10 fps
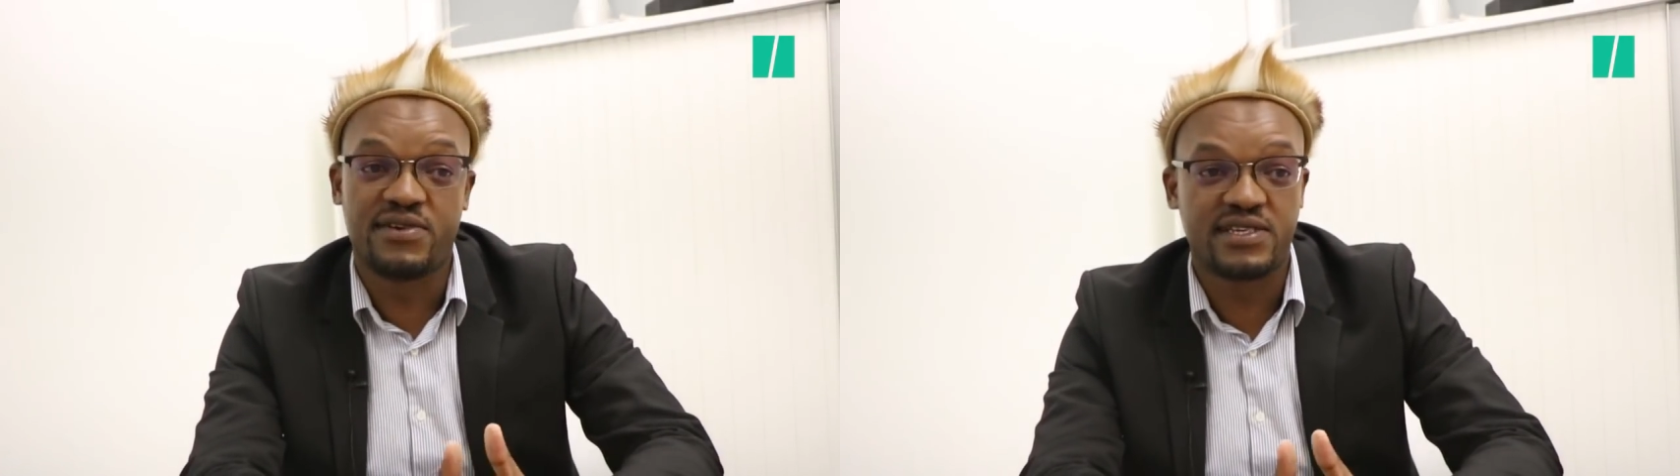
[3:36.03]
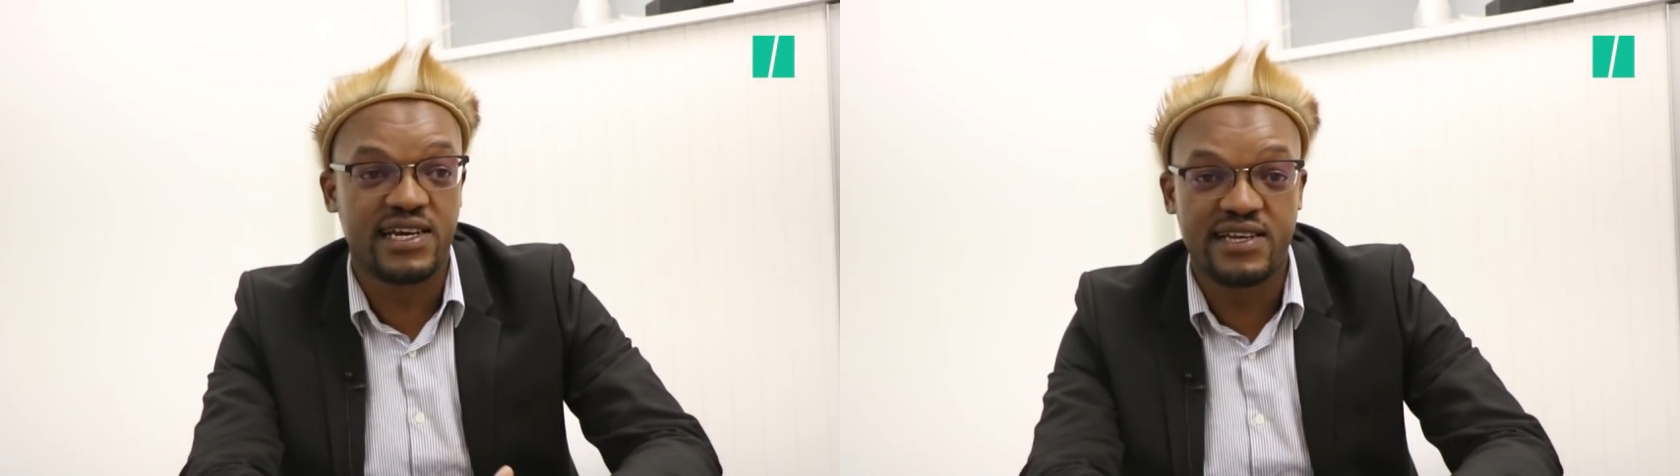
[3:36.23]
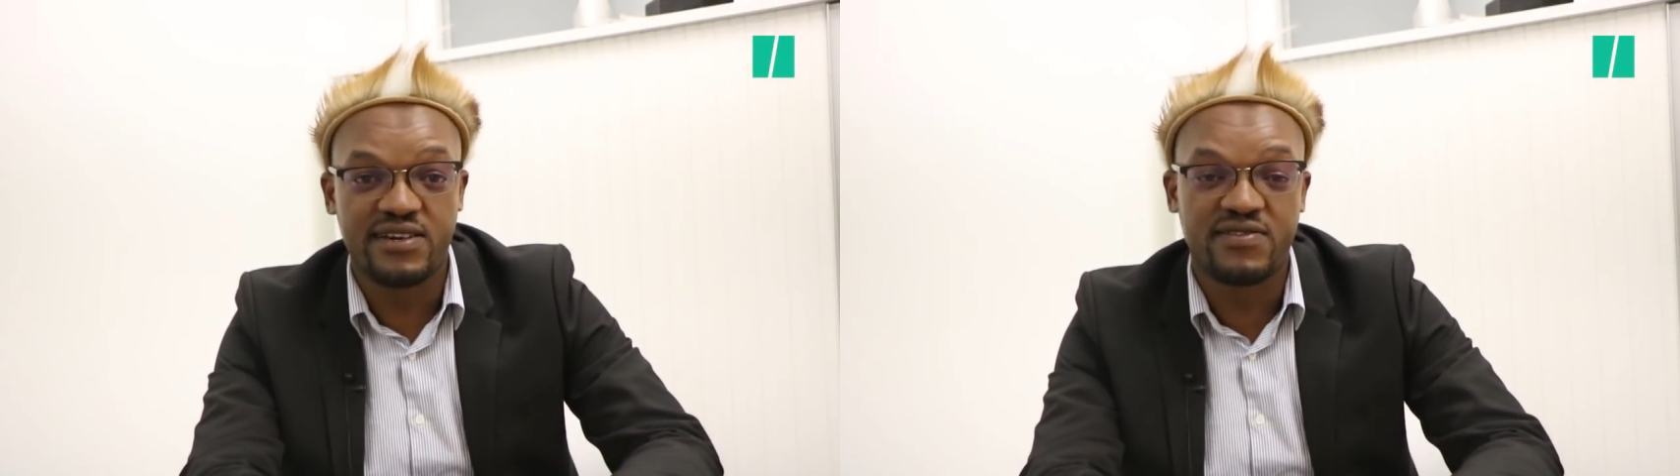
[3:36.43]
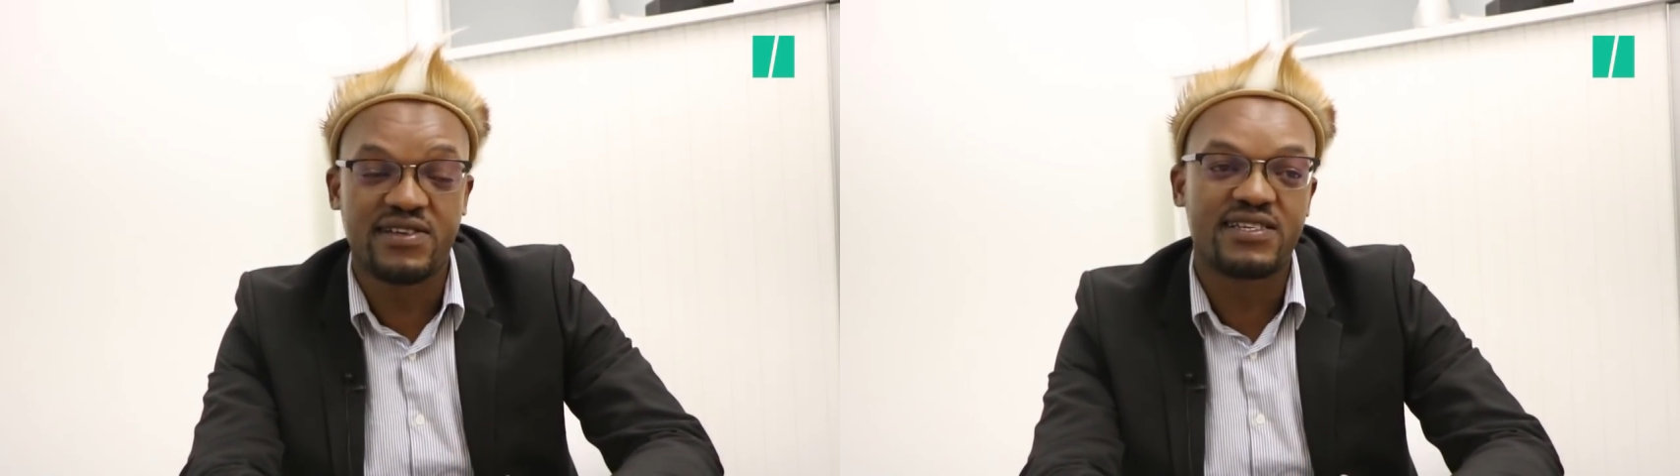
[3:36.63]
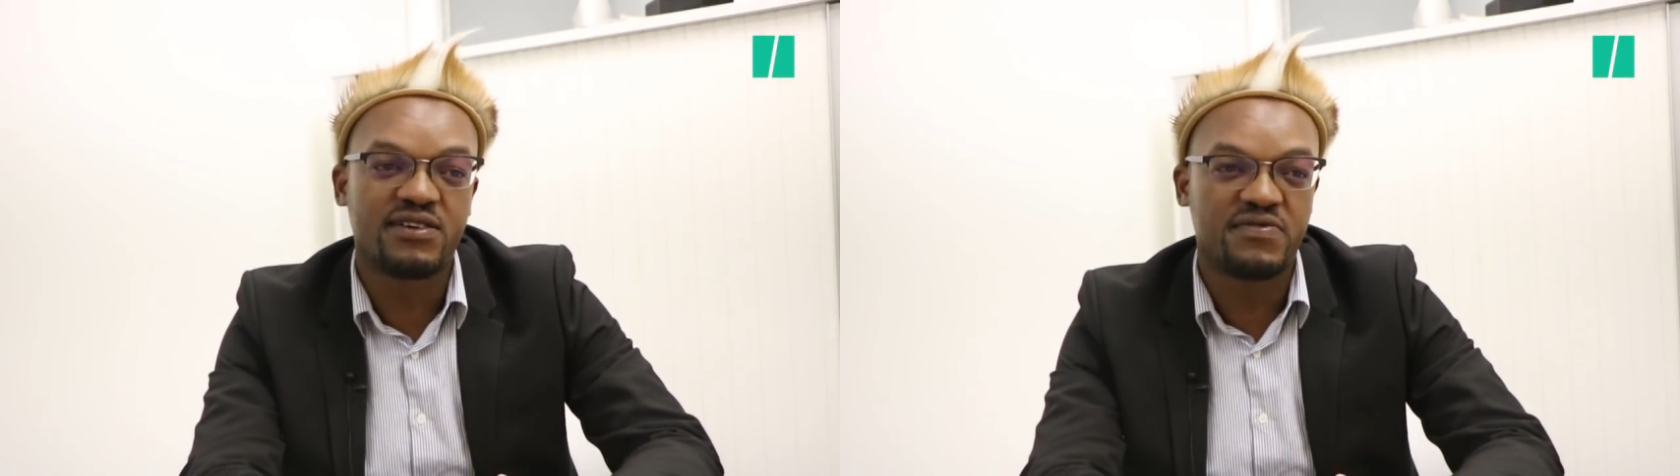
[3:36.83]
recycling of
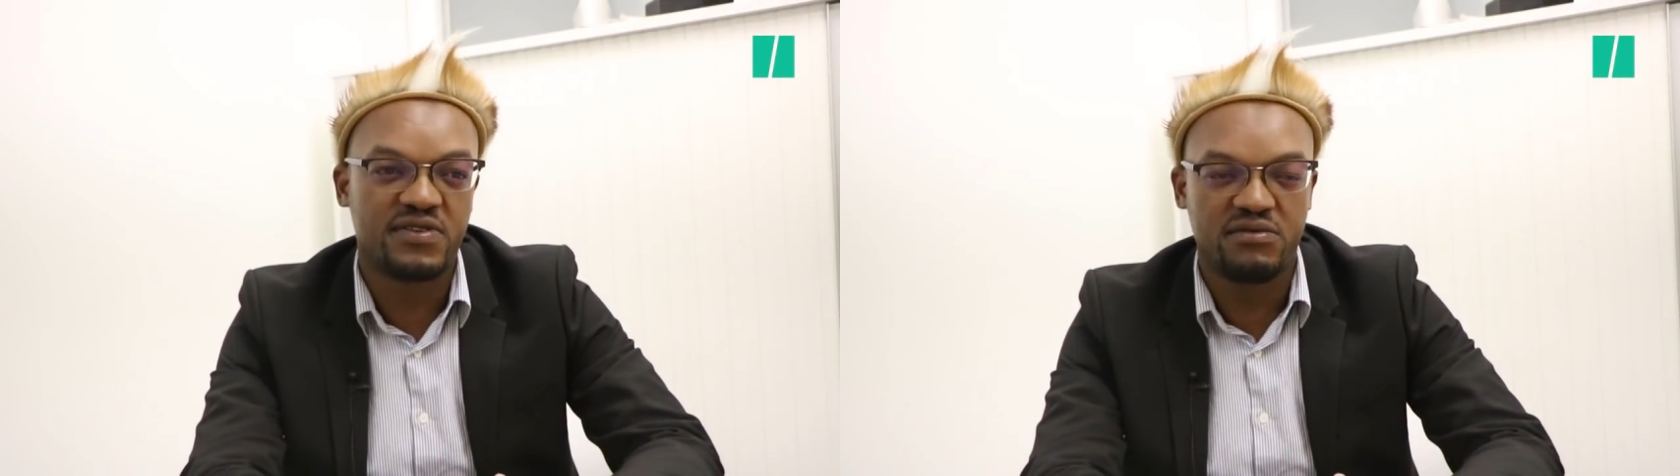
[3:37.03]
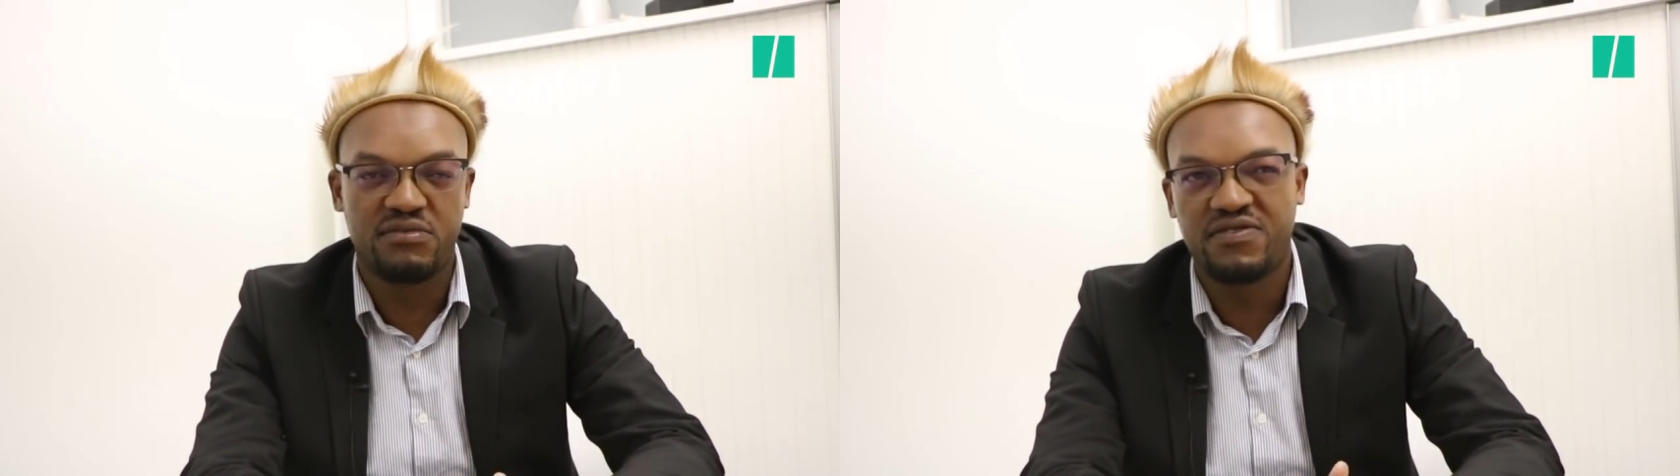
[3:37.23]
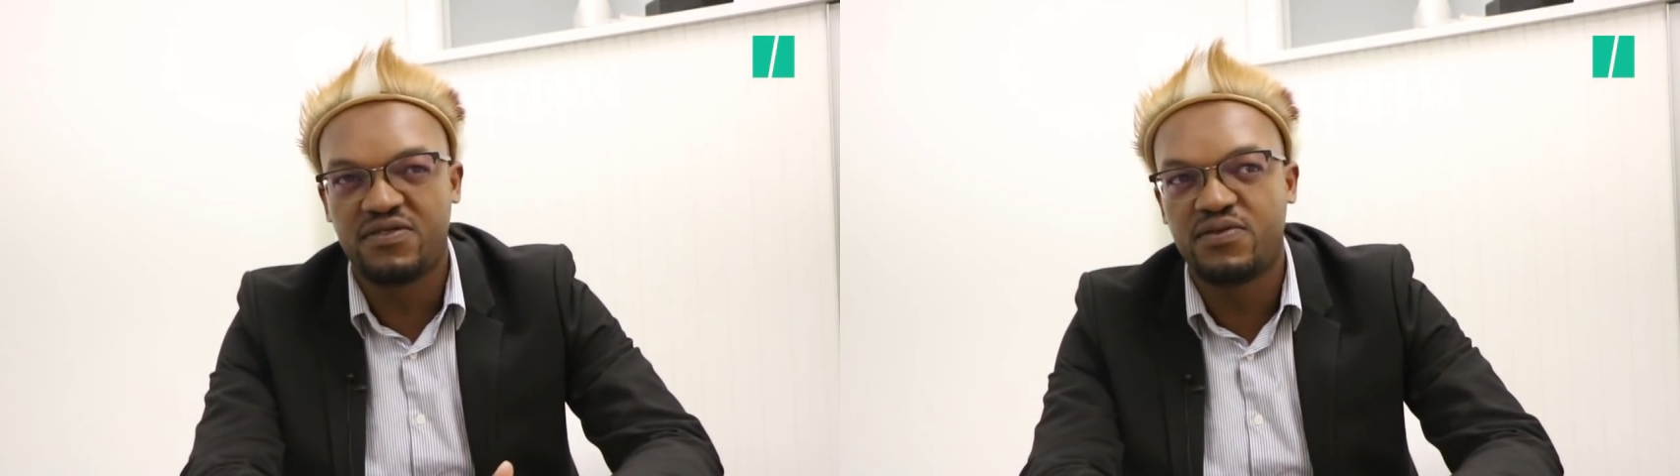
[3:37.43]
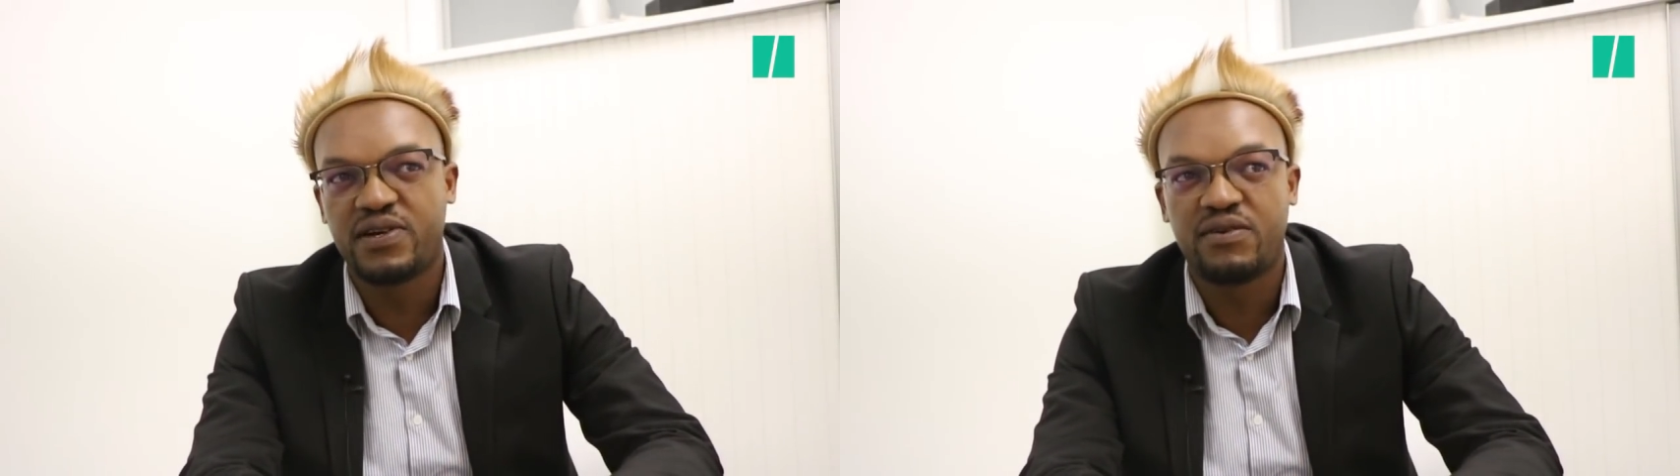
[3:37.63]
things that we've seen before,